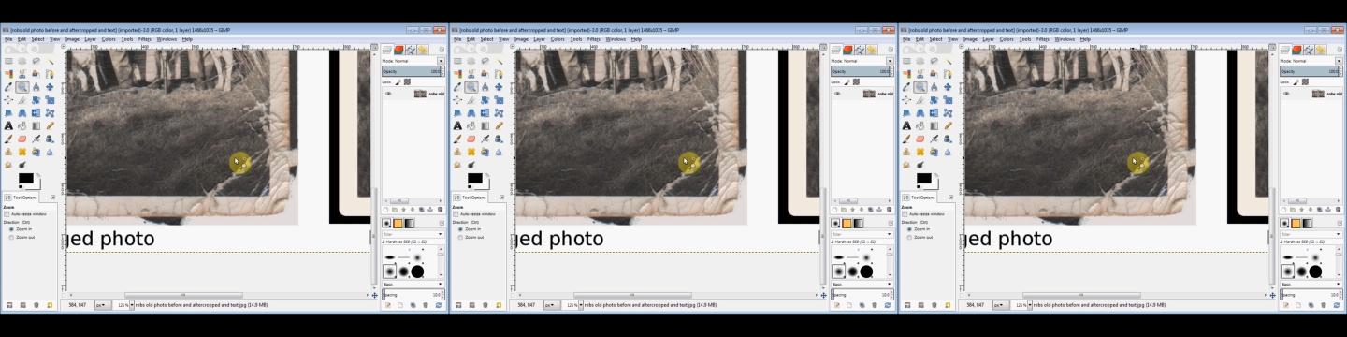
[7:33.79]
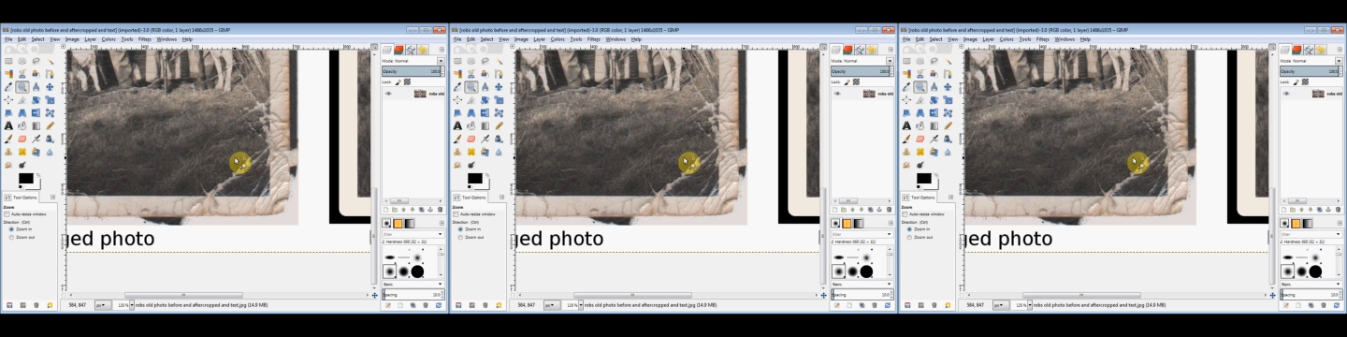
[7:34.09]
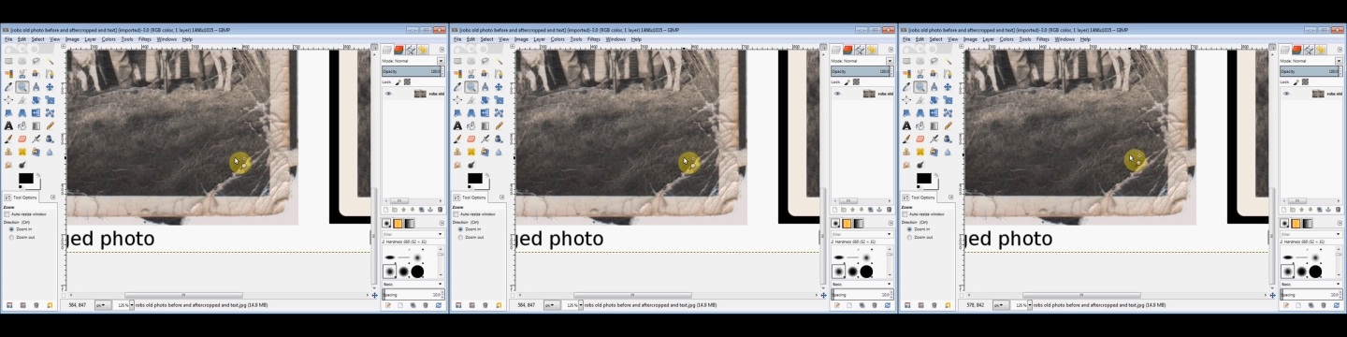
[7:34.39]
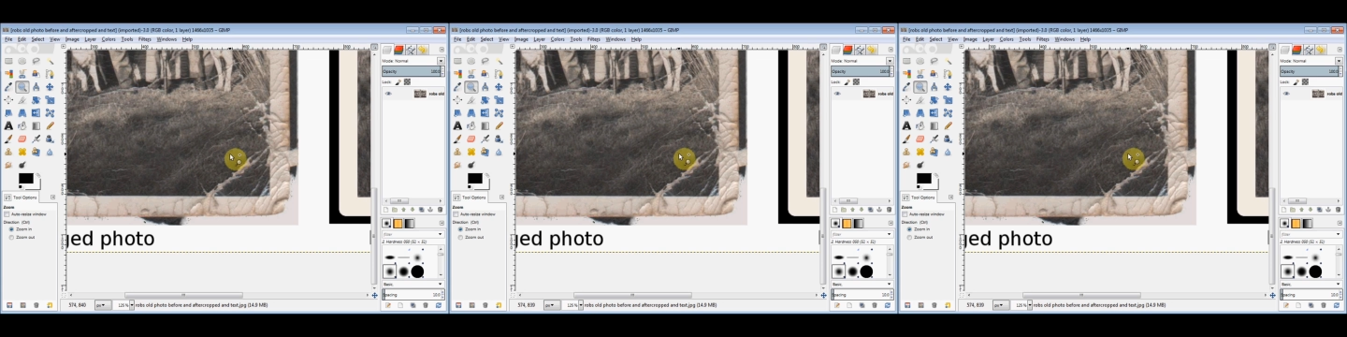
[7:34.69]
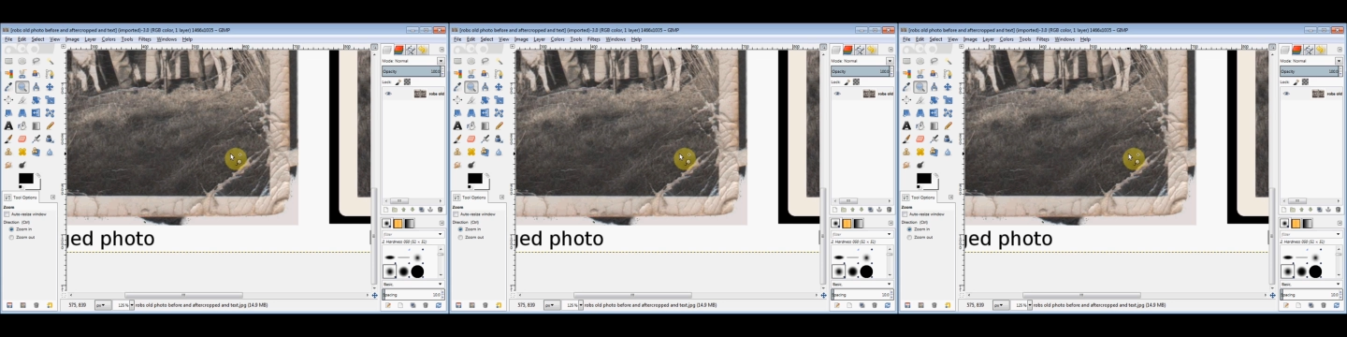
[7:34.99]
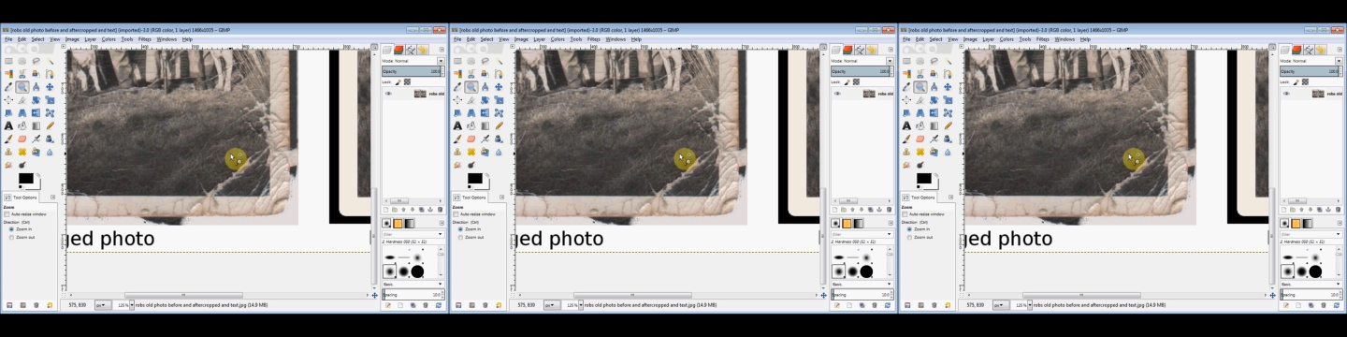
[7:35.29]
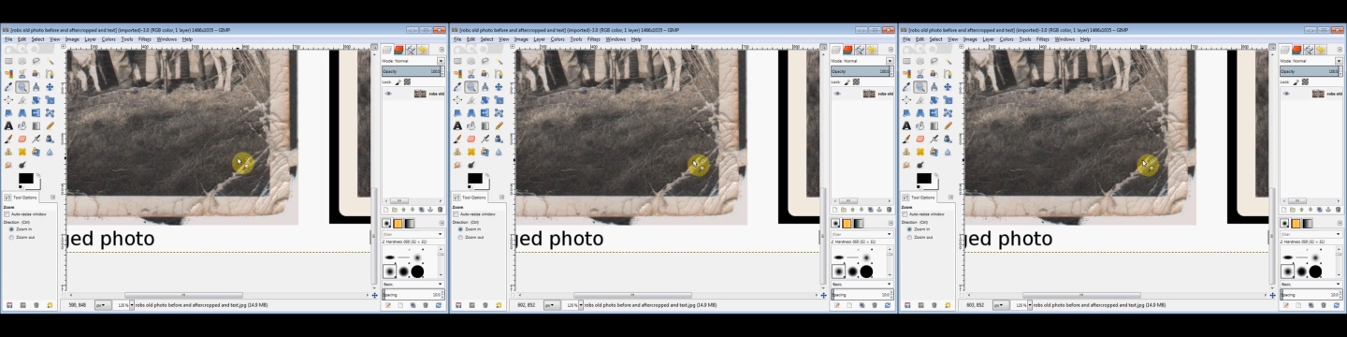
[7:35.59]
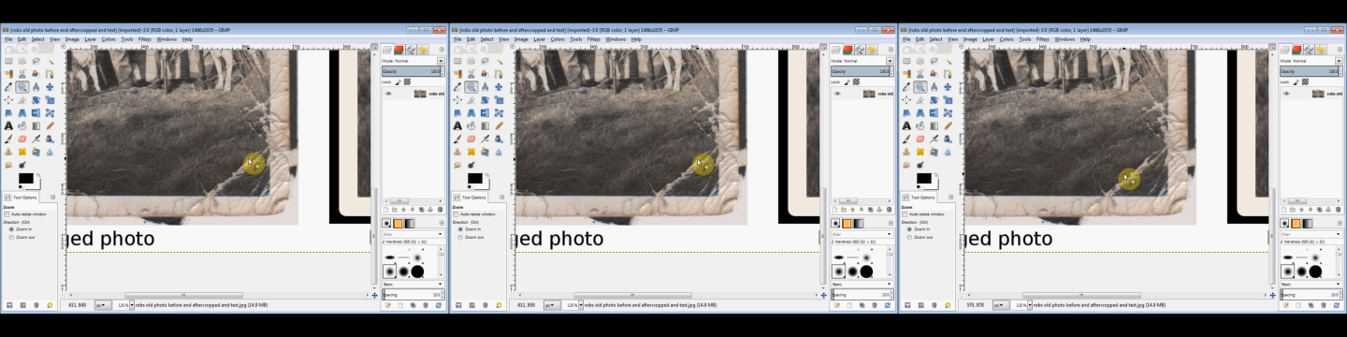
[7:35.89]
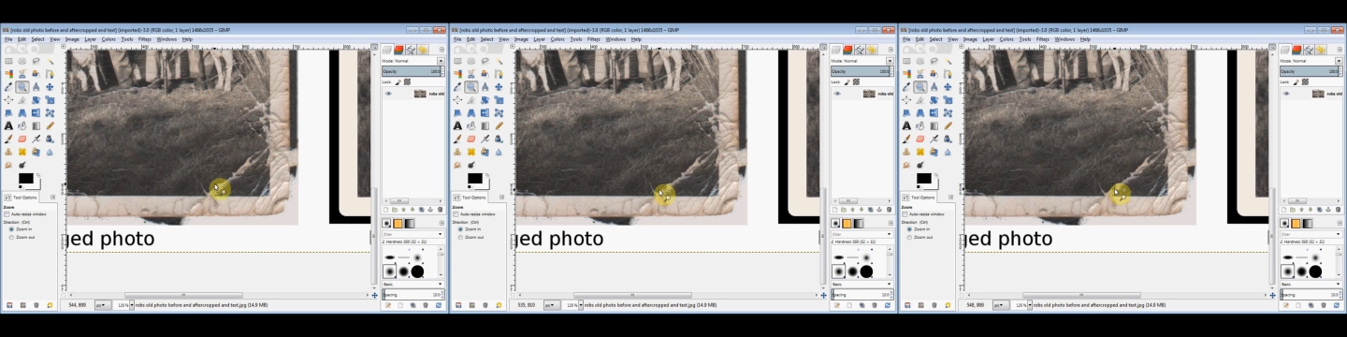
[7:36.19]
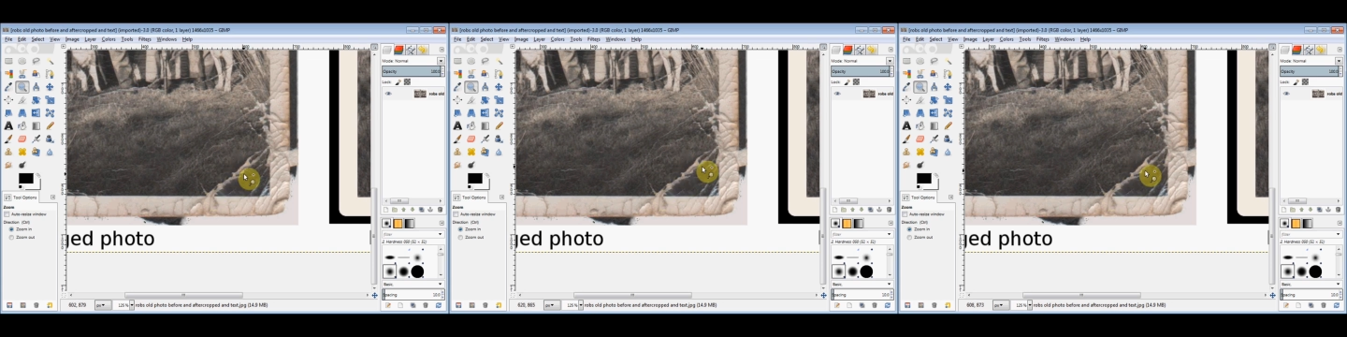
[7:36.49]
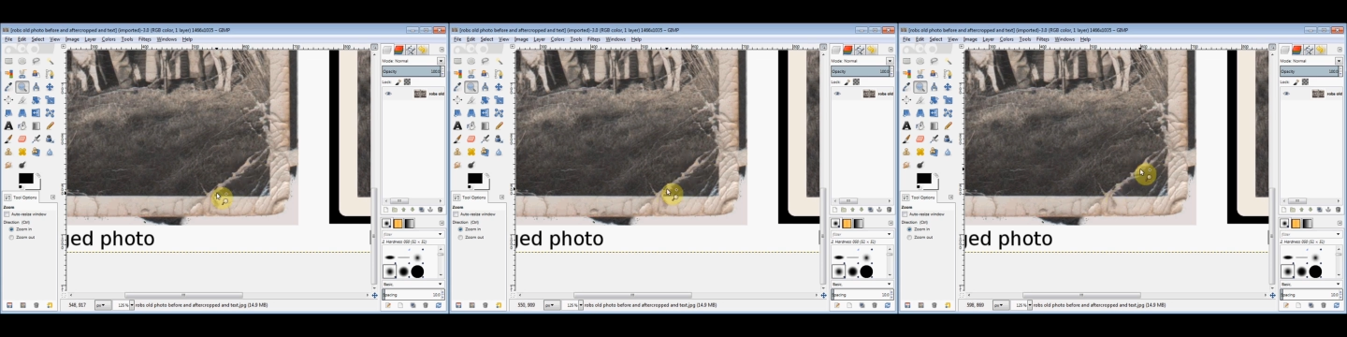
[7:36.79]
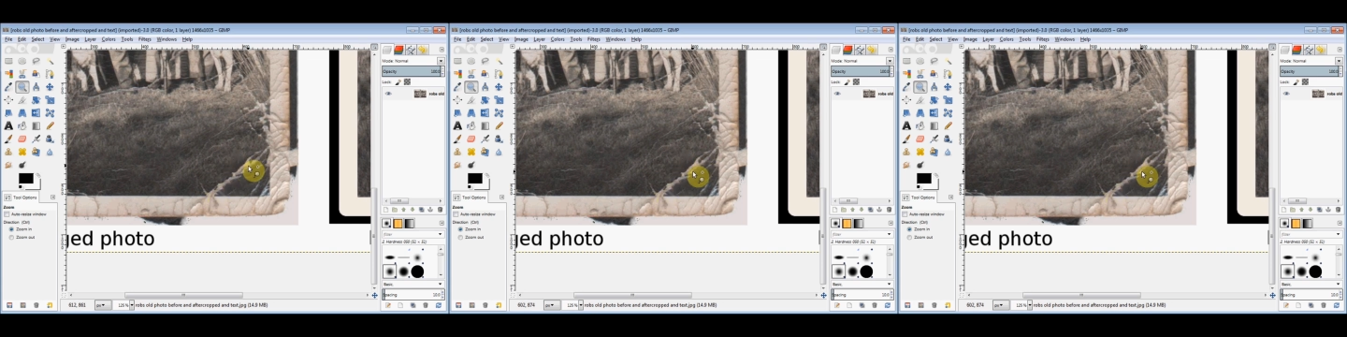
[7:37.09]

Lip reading: No face is visible, so there are no lips to read.